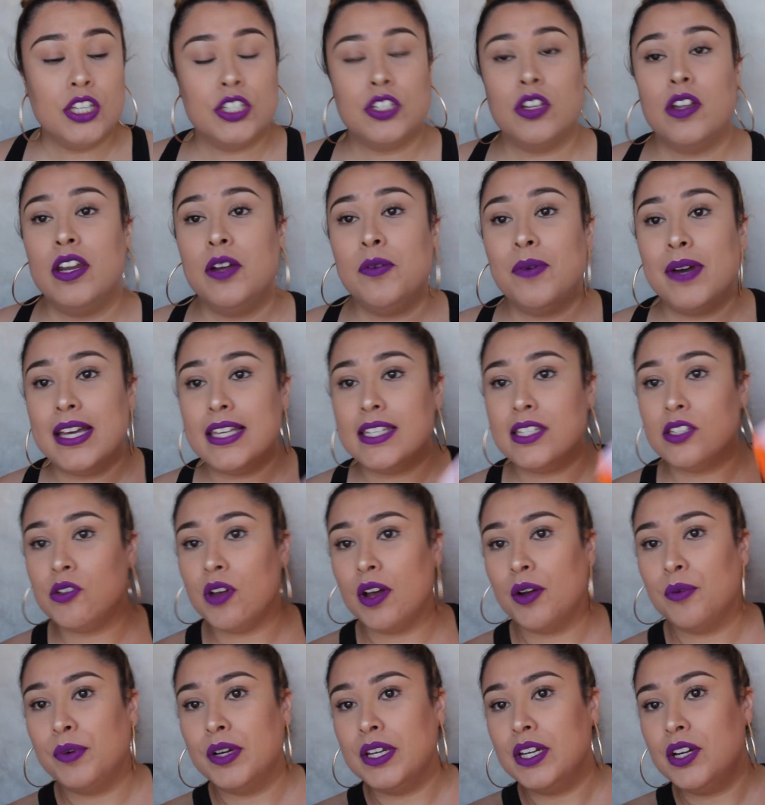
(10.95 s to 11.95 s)
So anyway,
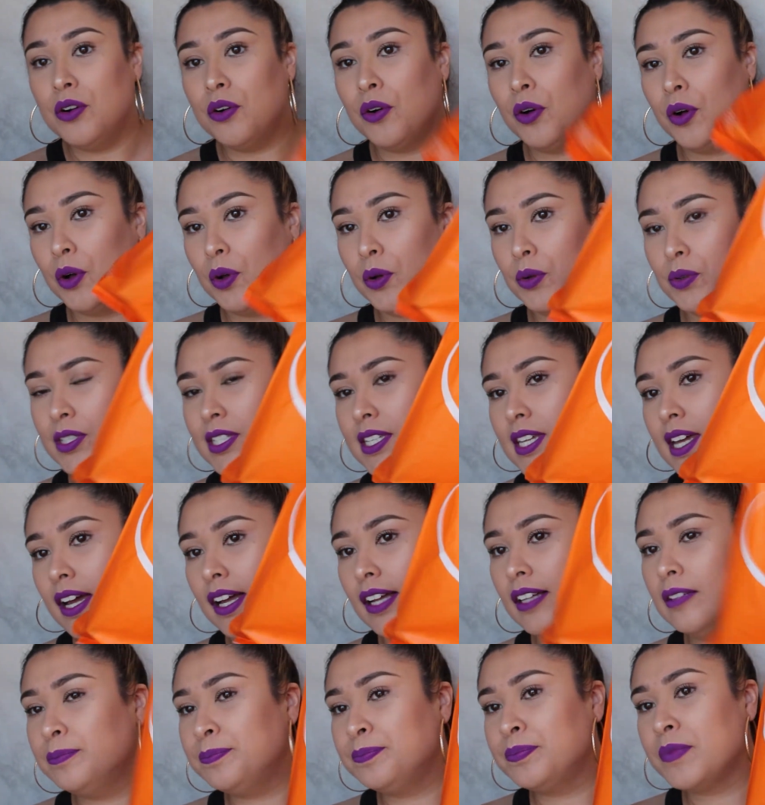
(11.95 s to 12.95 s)
so I went to
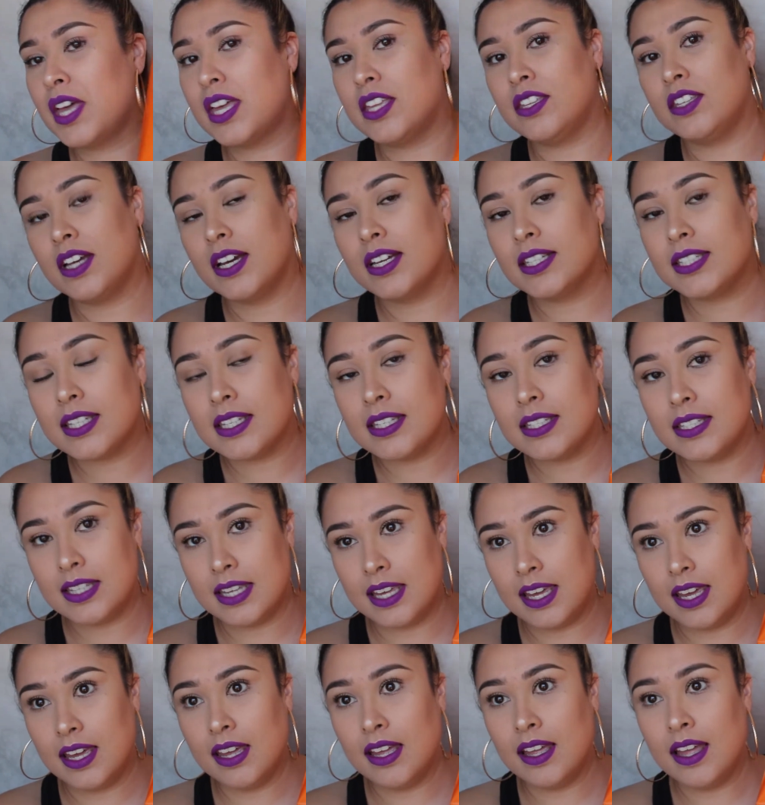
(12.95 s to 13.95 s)
Ulta, as you guys can
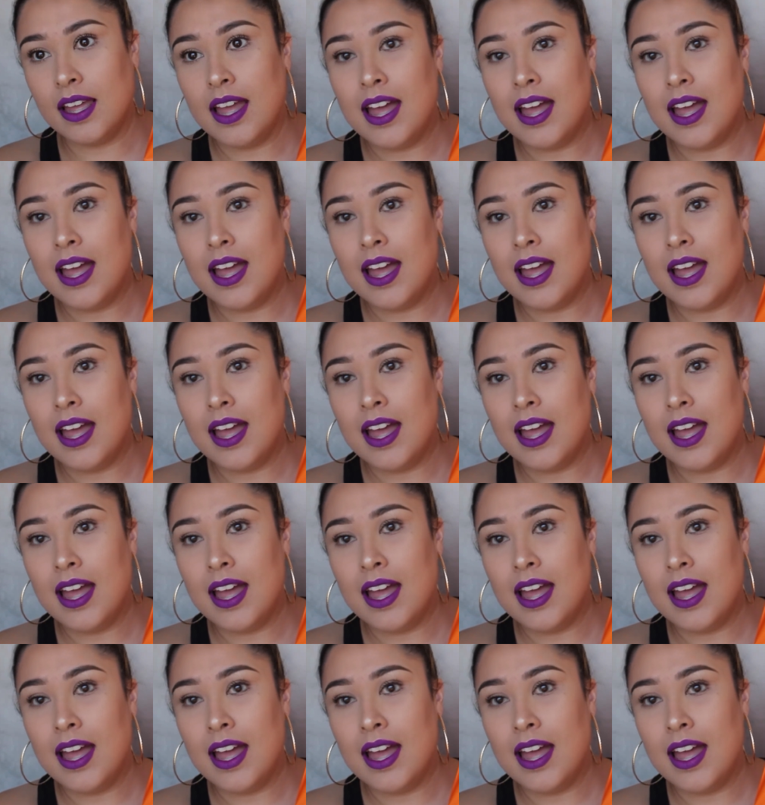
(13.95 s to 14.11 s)
see.